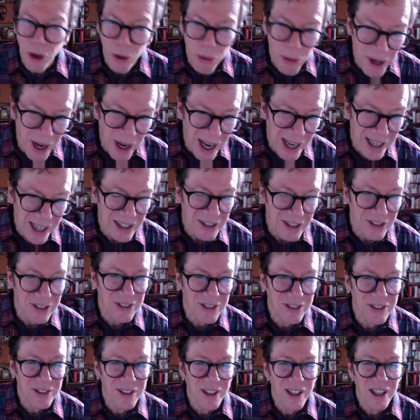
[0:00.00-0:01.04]

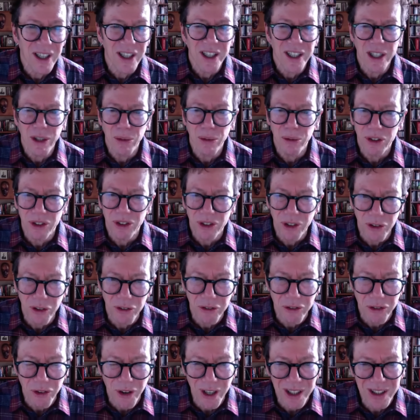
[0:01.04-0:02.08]
nice. He was so
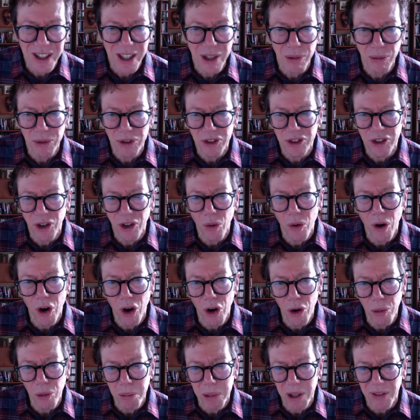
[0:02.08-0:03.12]
friendly. He was so
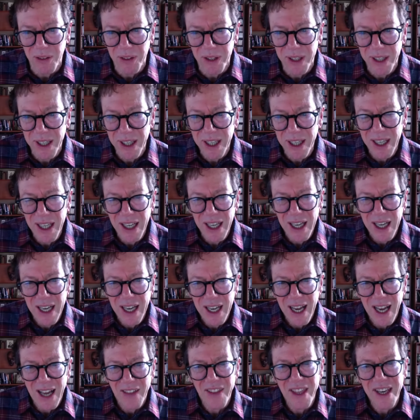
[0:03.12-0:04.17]
open.
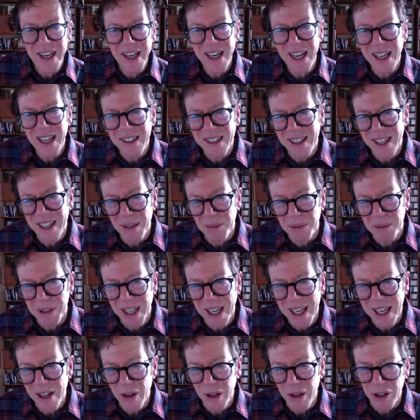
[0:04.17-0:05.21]
And then it ended up
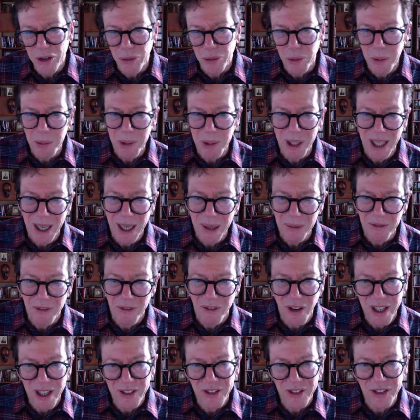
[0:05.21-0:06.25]
later as we became
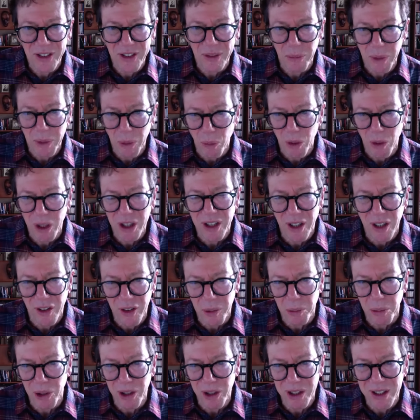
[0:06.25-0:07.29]
friends and we worked on the
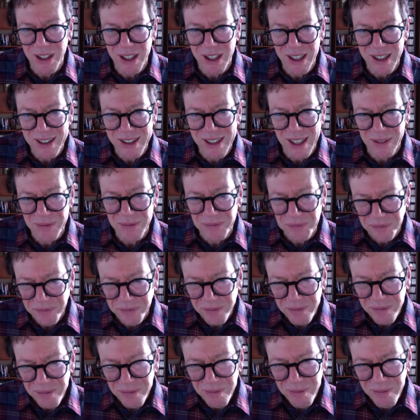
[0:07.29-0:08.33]
book that he said
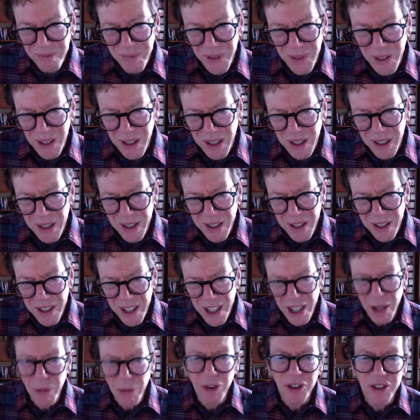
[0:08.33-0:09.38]

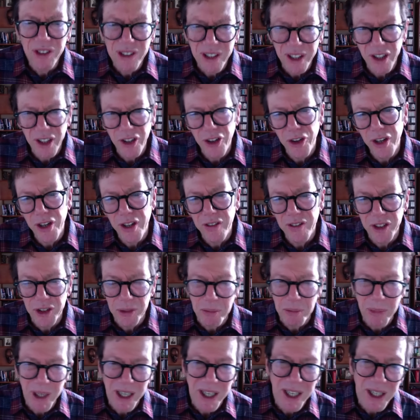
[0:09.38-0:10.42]
he was a little nervous
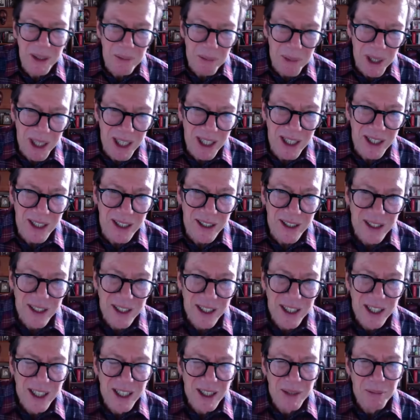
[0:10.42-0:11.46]
meeting me
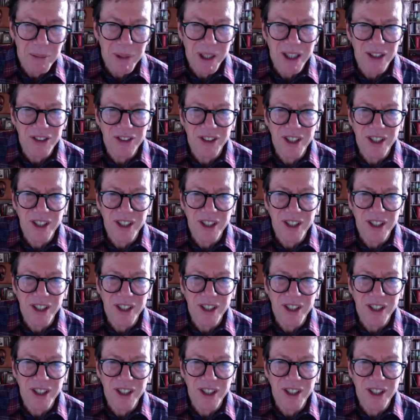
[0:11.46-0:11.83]
because he